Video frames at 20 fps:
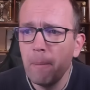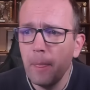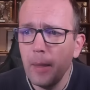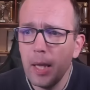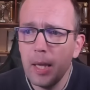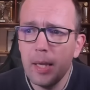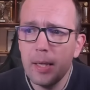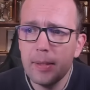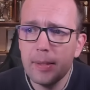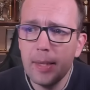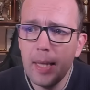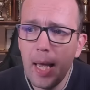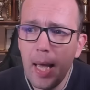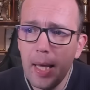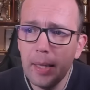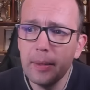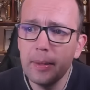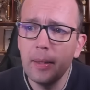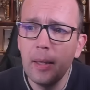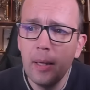is
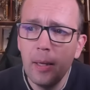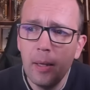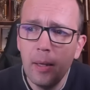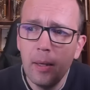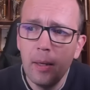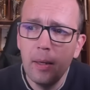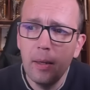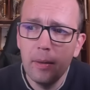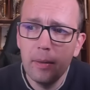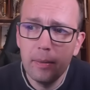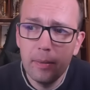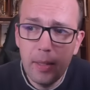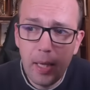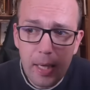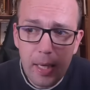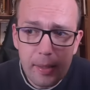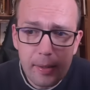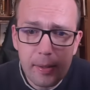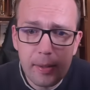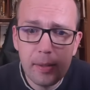that
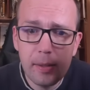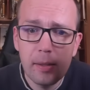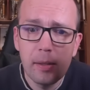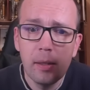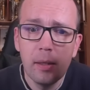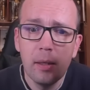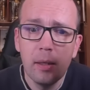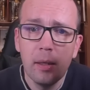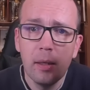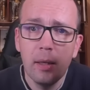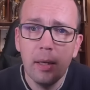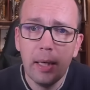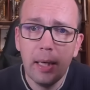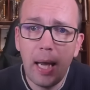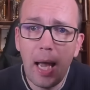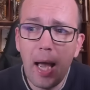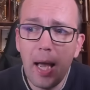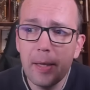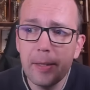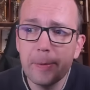this
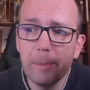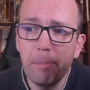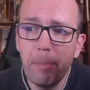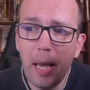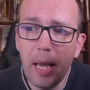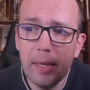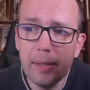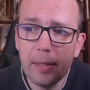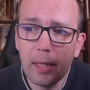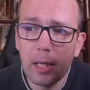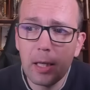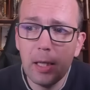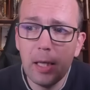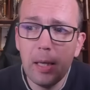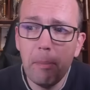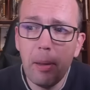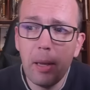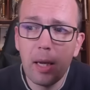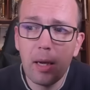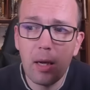has basically
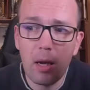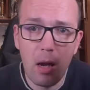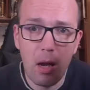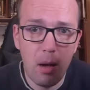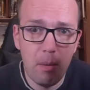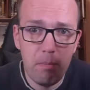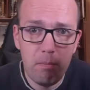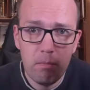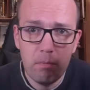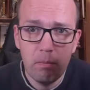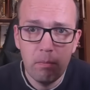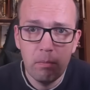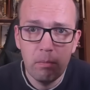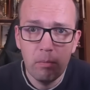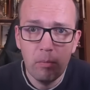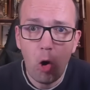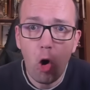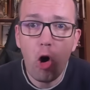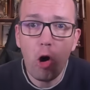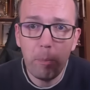become
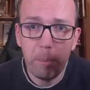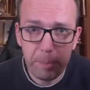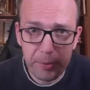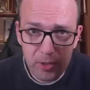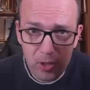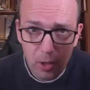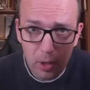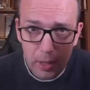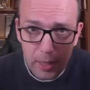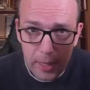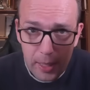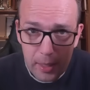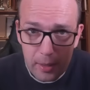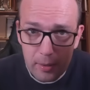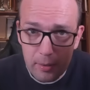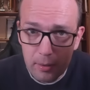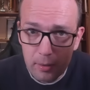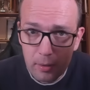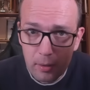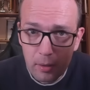
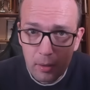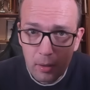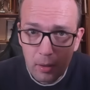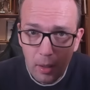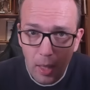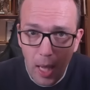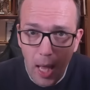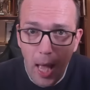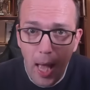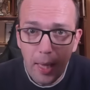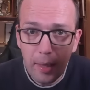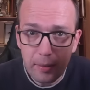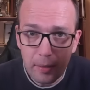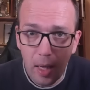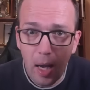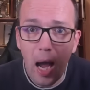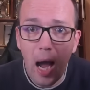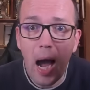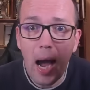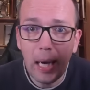obsolete at a
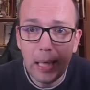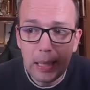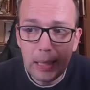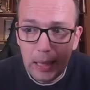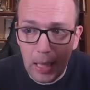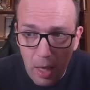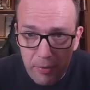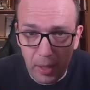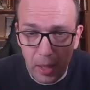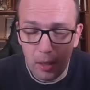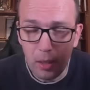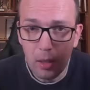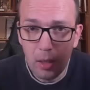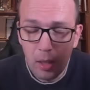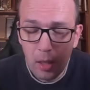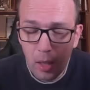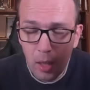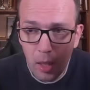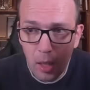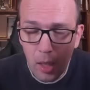high level.
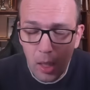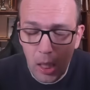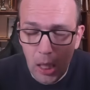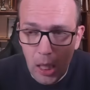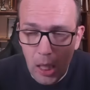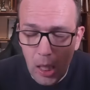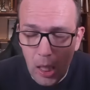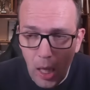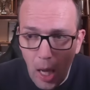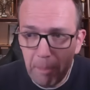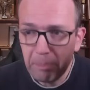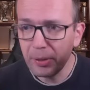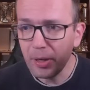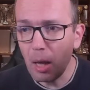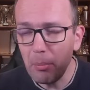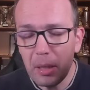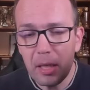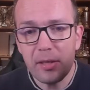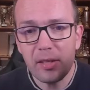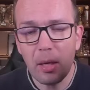And
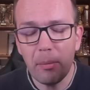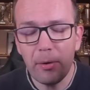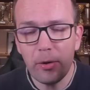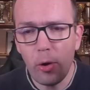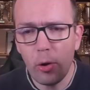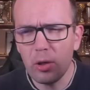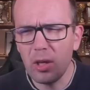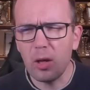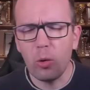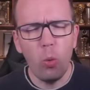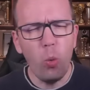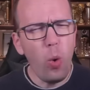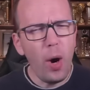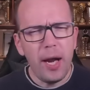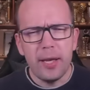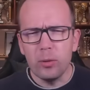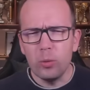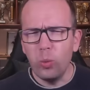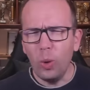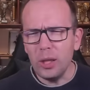probably some of you are like,
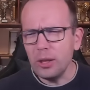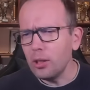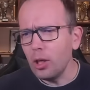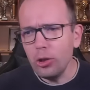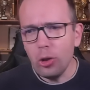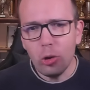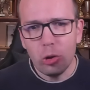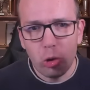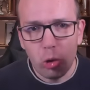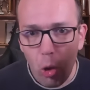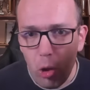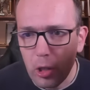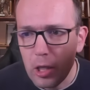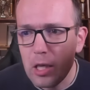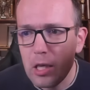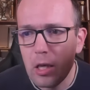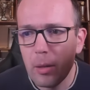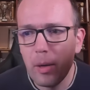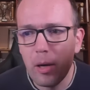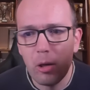wait, what are you
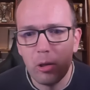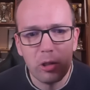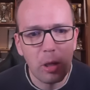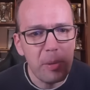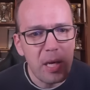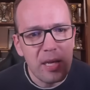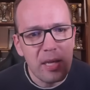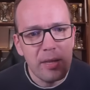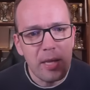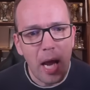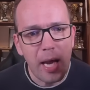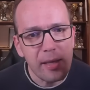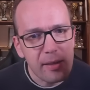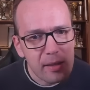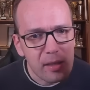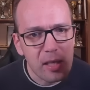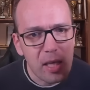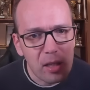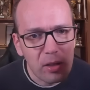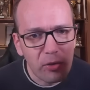talking about? I mean, knight
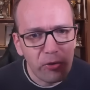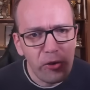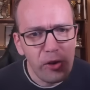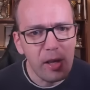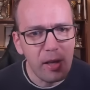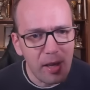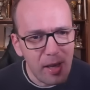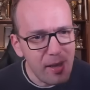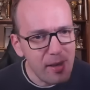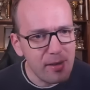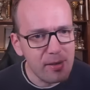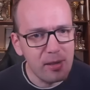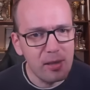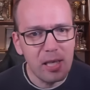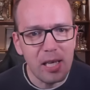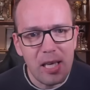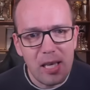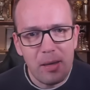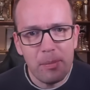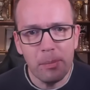c3 is
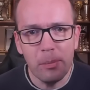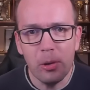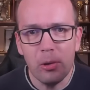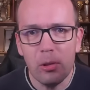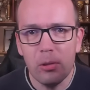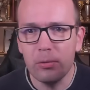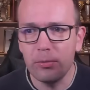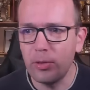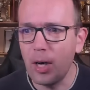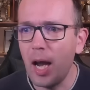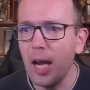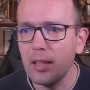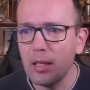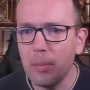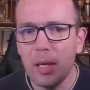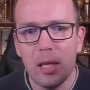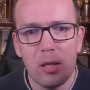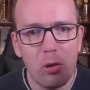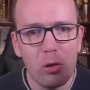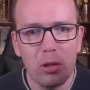the move, right? I
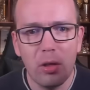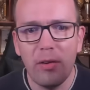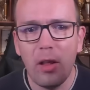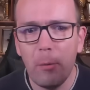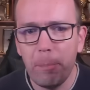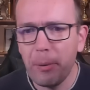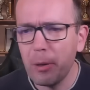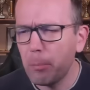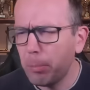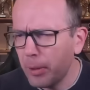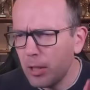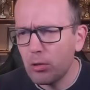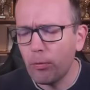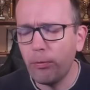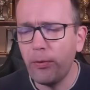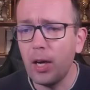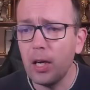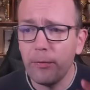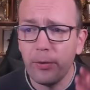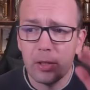mean, you're developing piece, you're
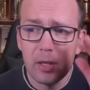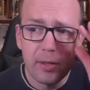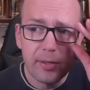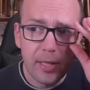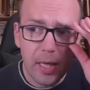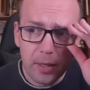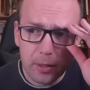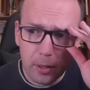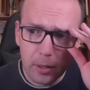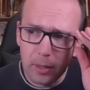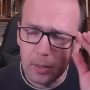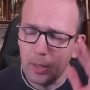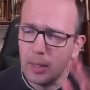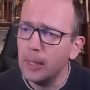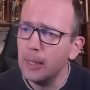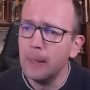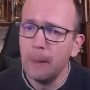fighting for the center.